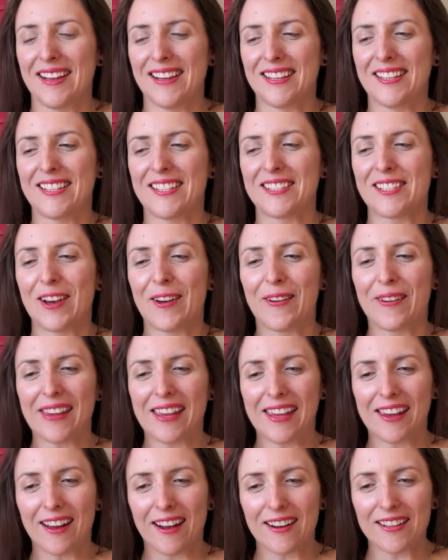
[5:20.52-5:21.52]
So
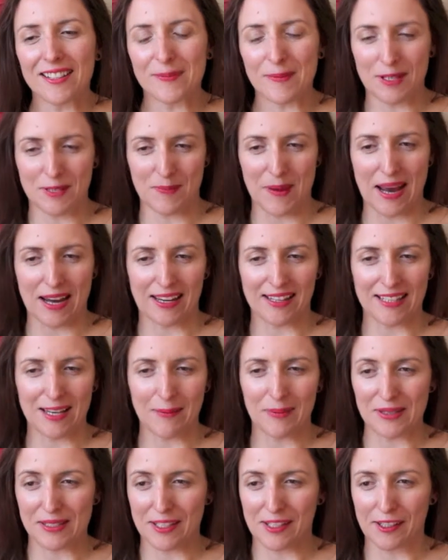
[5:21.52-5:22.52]
he got as much packing
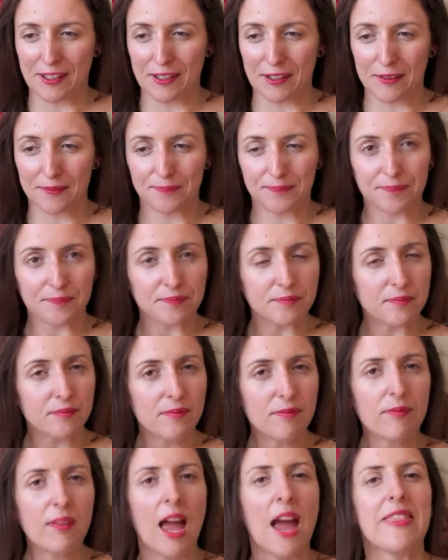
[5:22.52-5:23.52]
tape as he could.
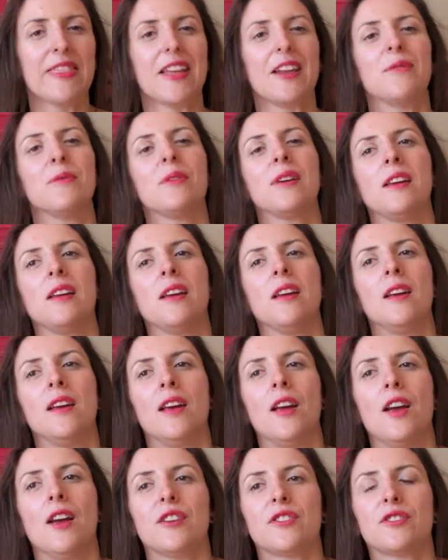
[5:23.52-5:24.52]
And then we
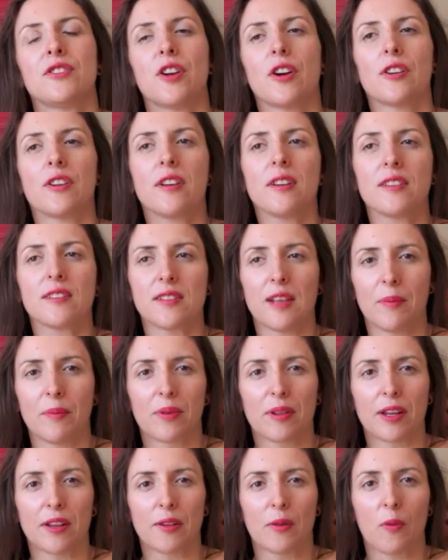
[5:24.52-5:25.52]
started
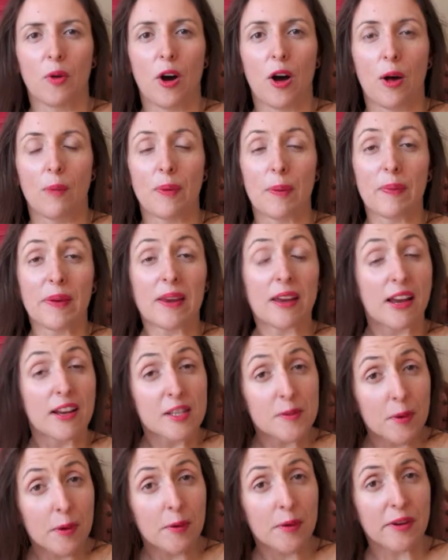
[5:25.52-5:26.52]
assembling the wall, but
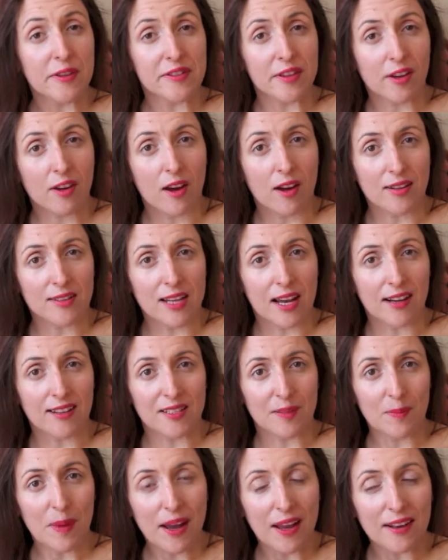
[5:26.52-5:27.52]
because we were using contact
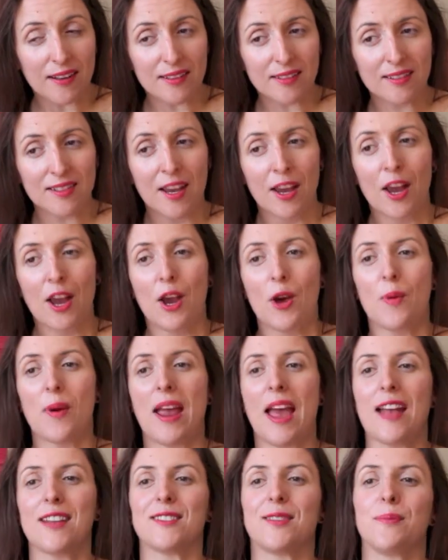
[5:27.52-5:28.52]
cement, we
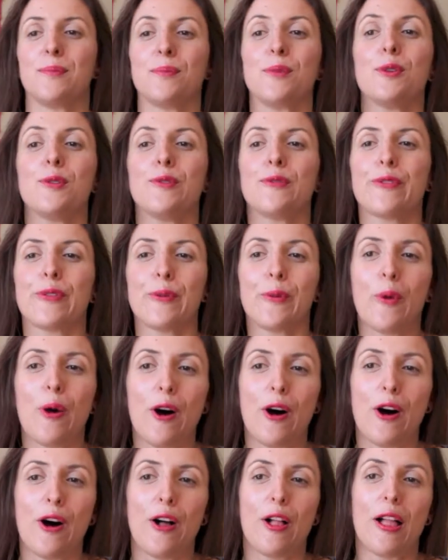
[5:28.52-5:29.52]
had to move the
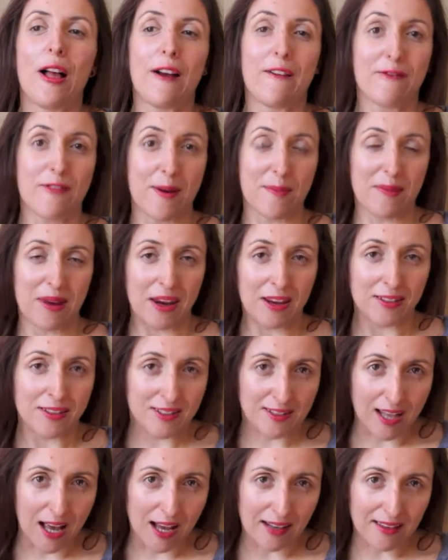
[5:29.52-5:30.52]
wall from
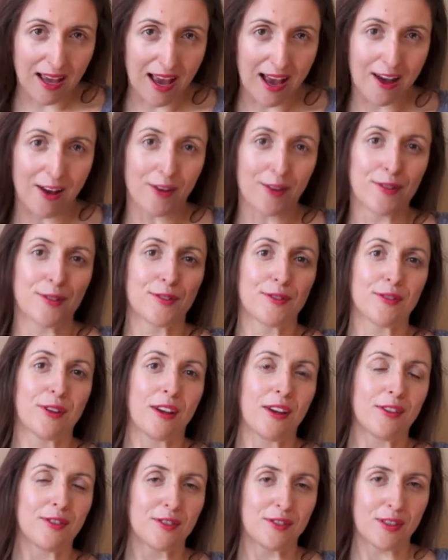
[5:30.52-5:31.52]
inside the house
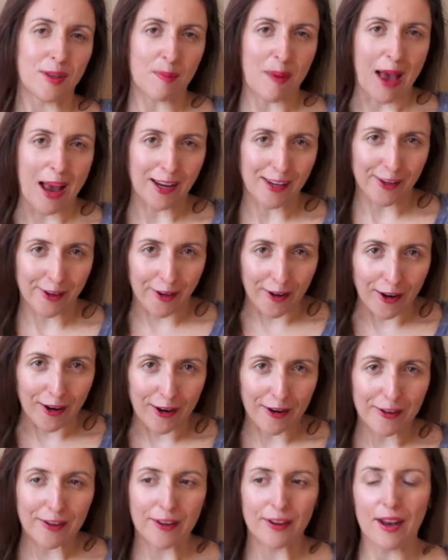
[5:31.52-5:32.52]
into the
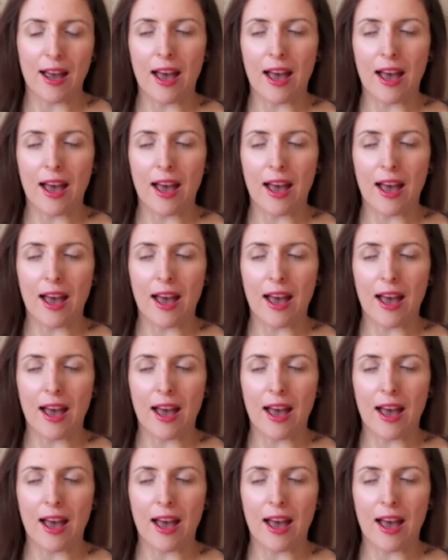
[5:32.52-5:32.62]
backyard.